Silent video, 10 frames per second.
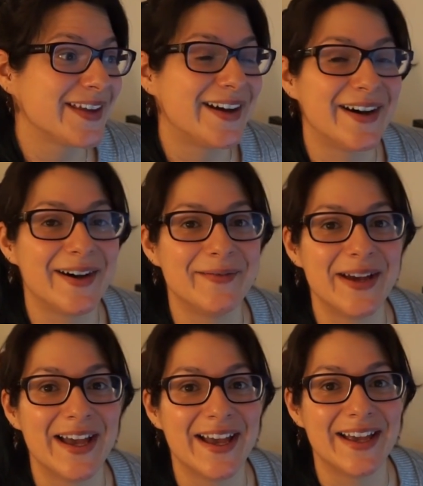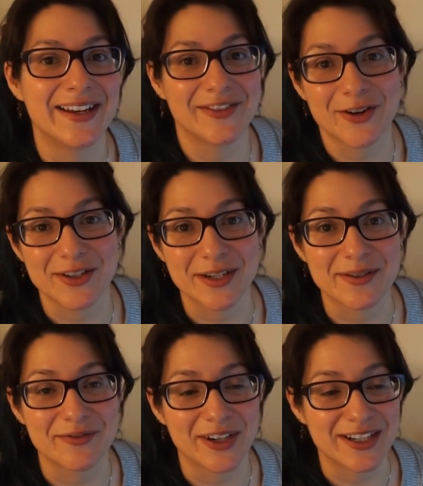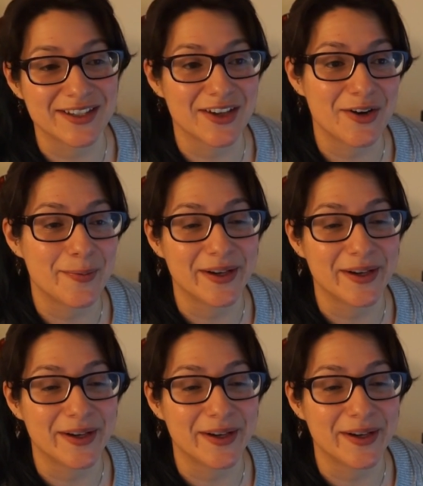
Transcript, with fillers: um, and of course, I was invited to go,